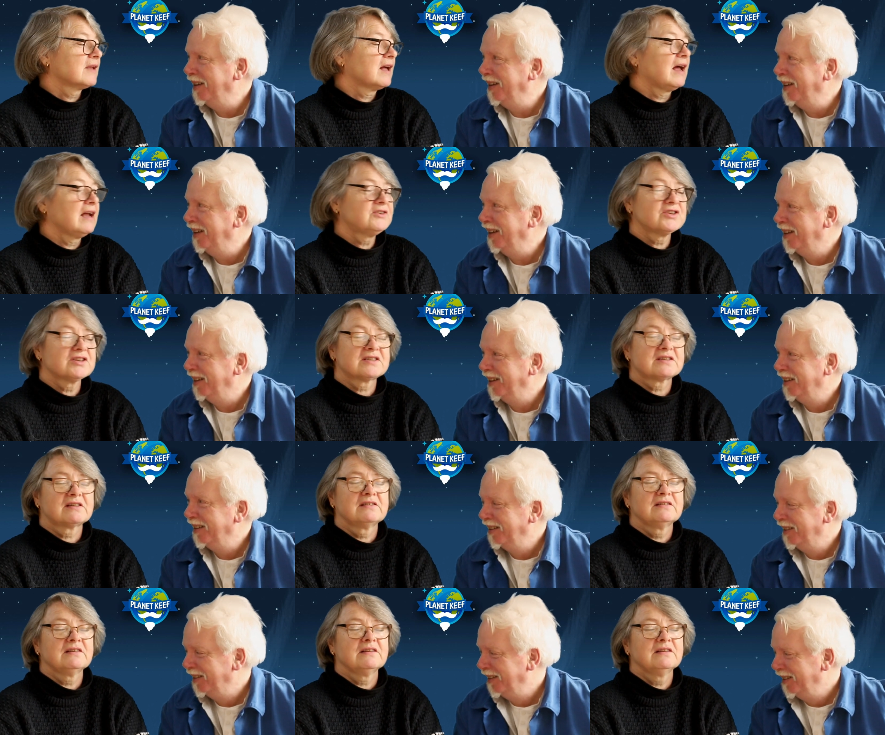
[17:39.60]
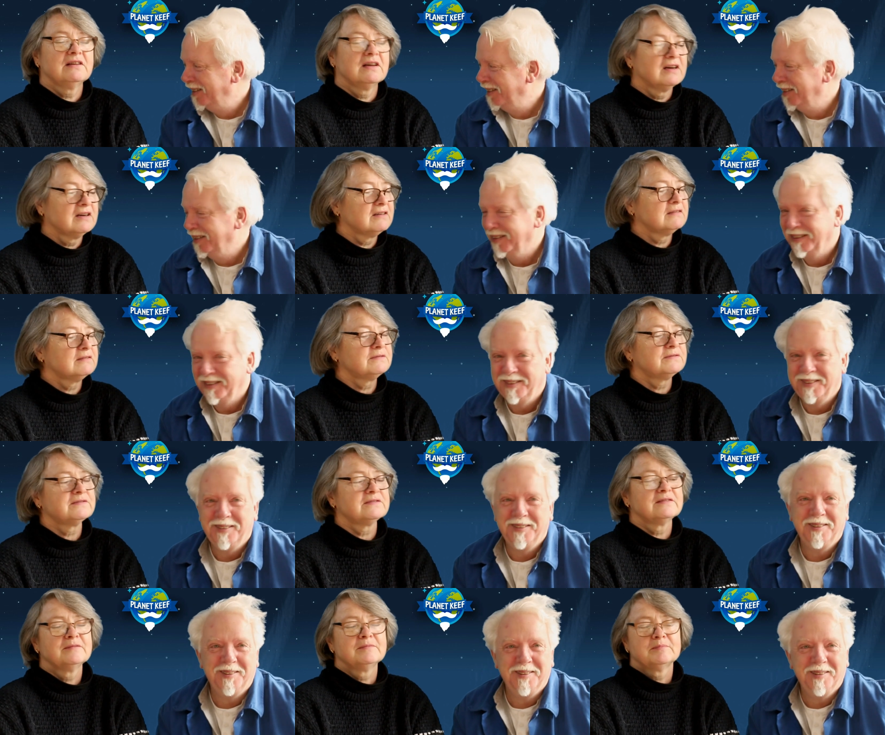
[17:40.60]
Speaker 1: I just
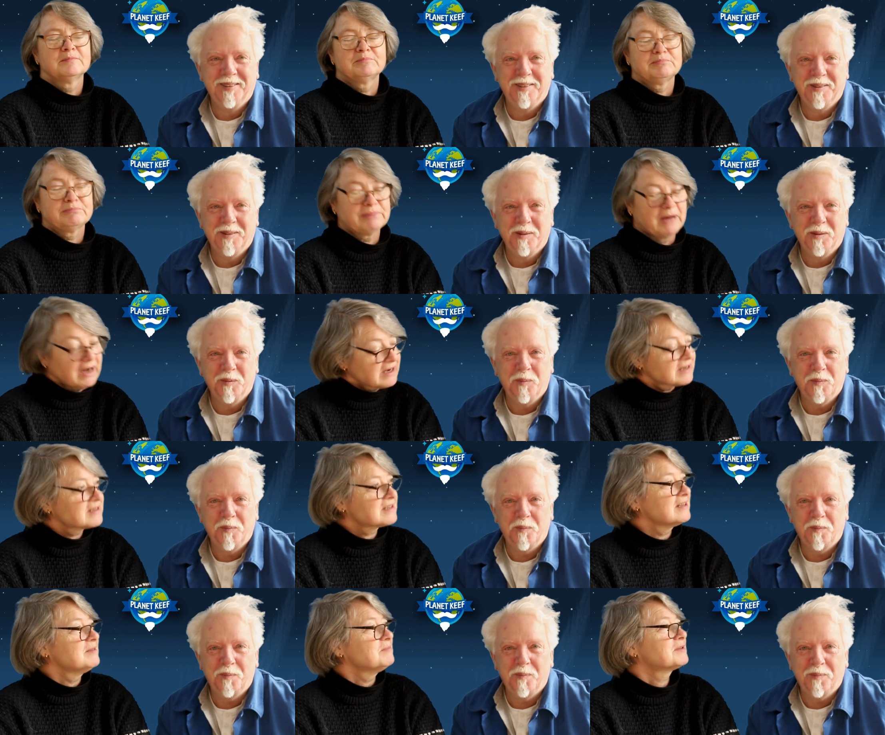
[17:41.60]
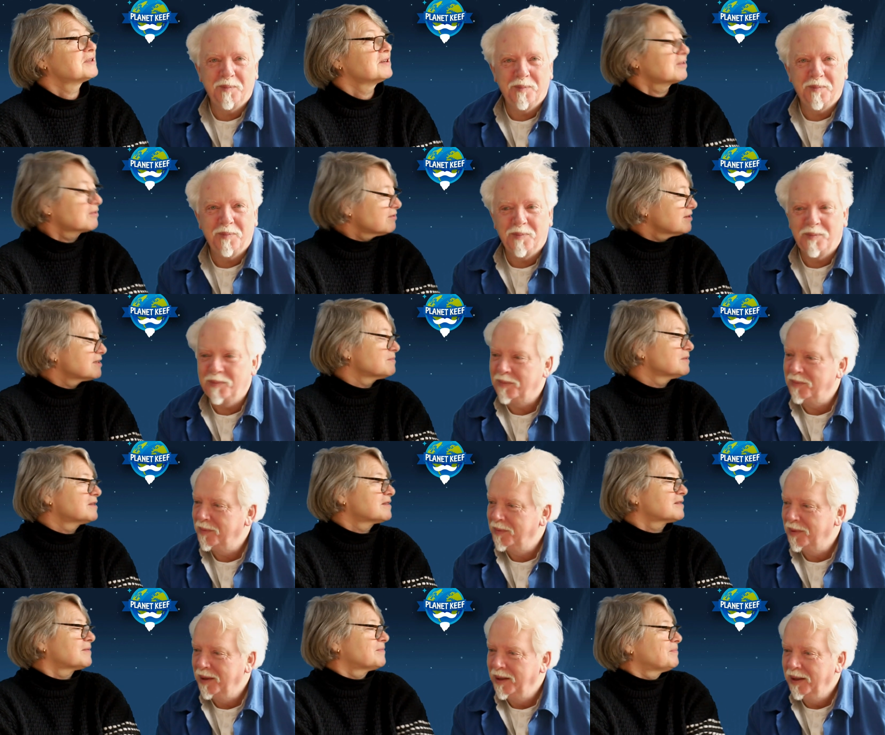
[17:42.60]
love parsnips at
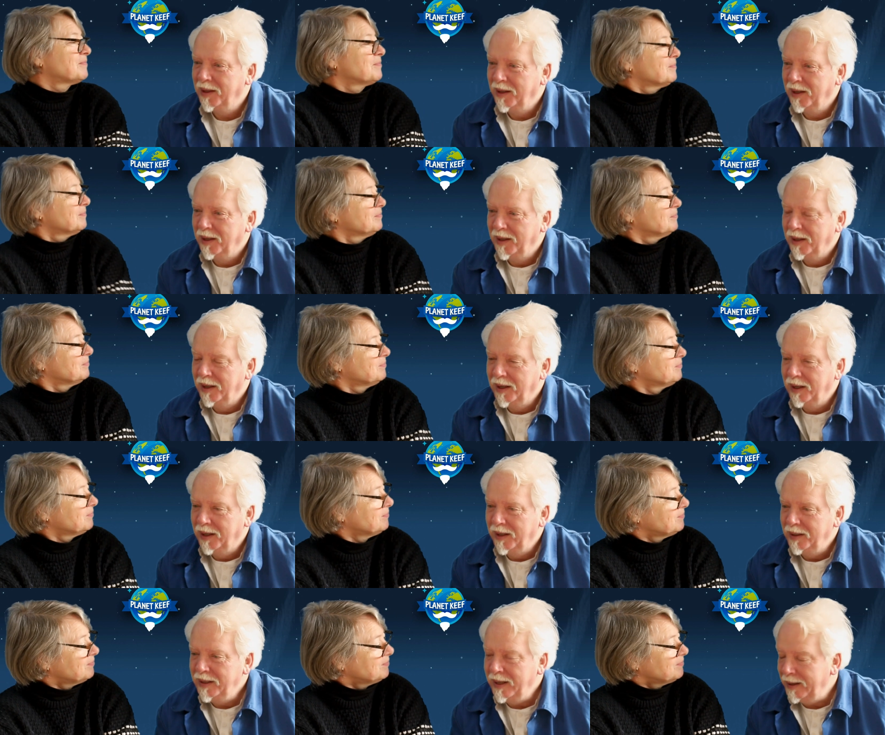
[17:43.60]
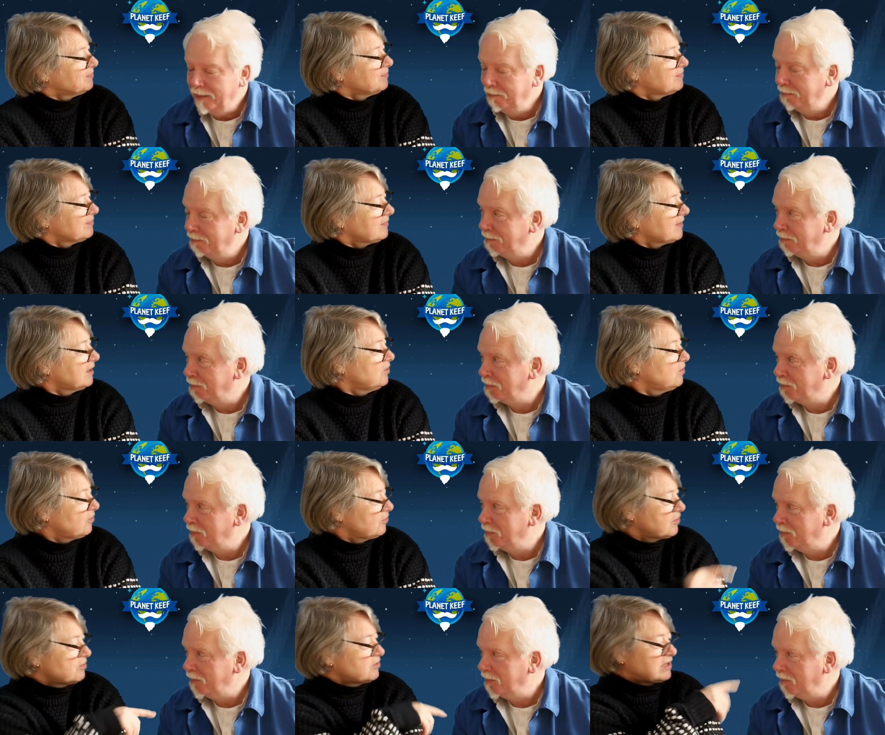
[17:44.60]
Christmas.
Speaker 2: Yeah.
Speaker 1: And
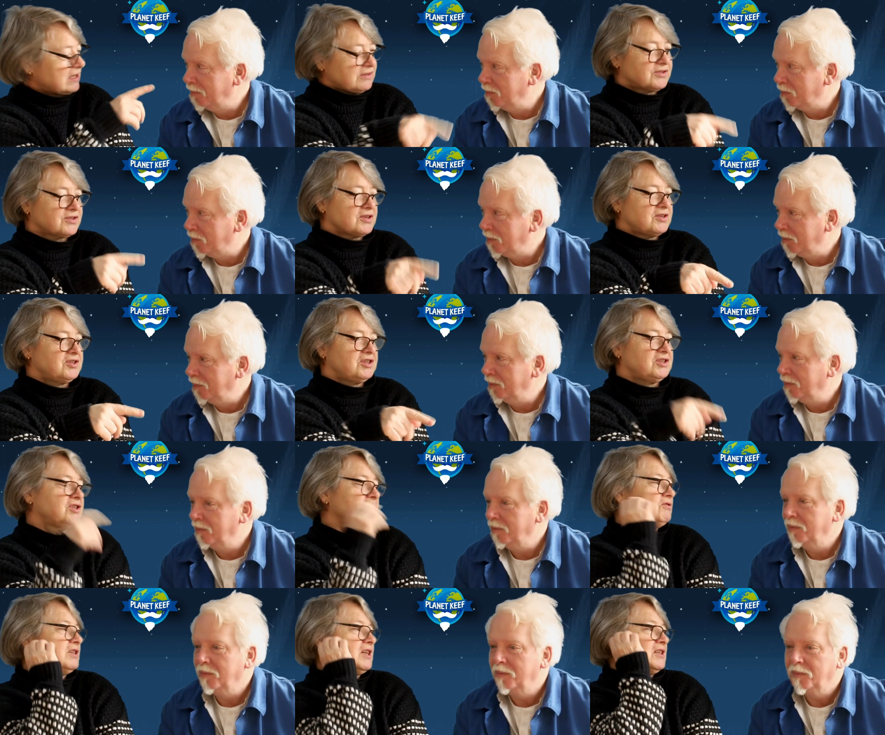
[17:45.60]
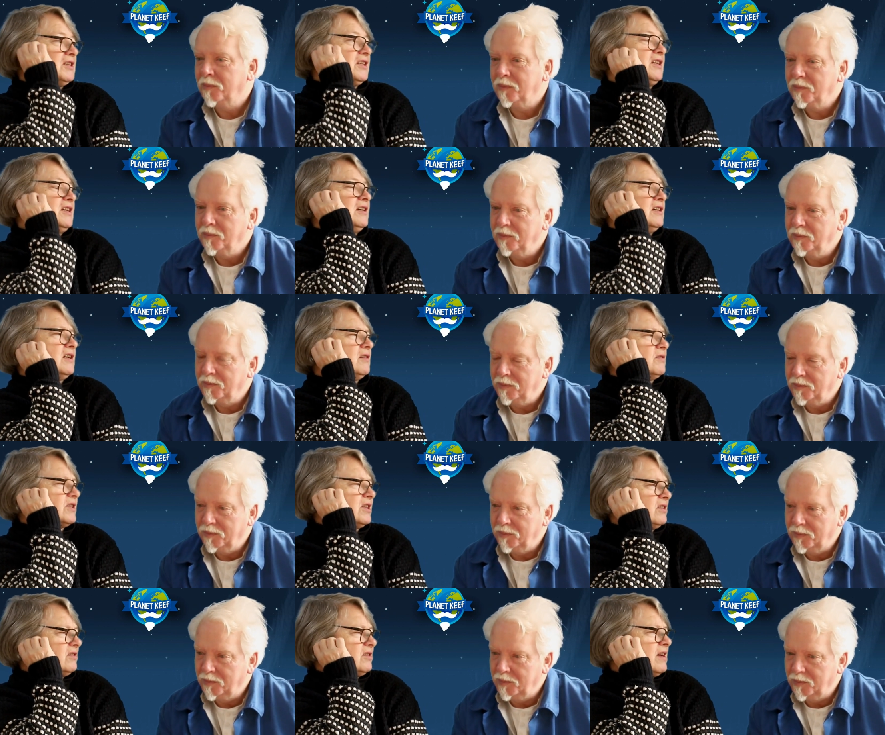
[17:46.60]
those little sausages you did, the
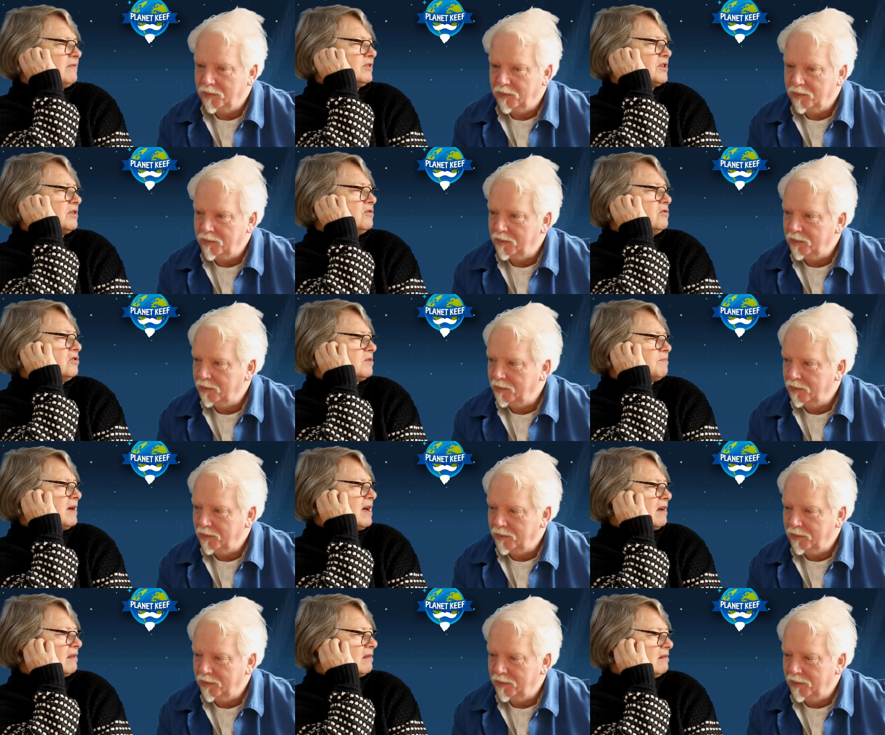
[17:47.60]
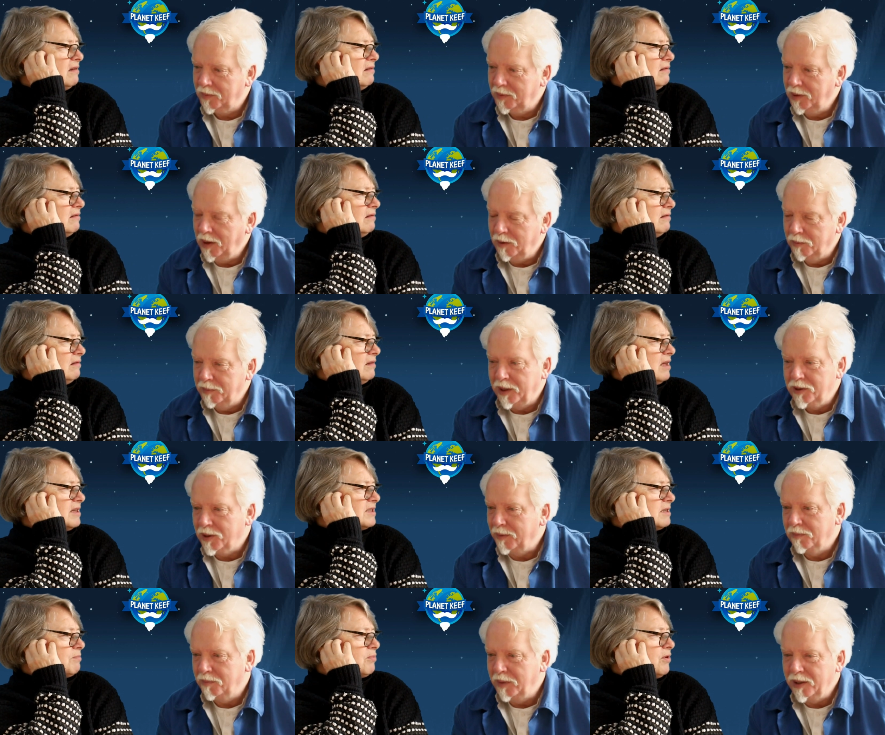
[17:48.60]
was it devil's on horseback? No,
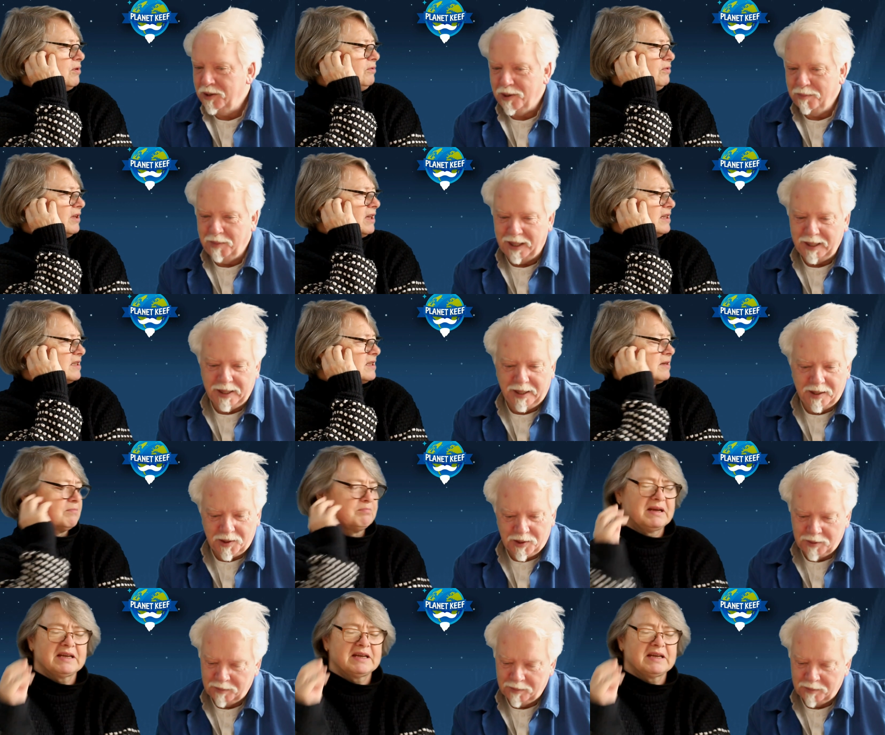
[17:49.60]
pigs in
Speaker 2: blankets.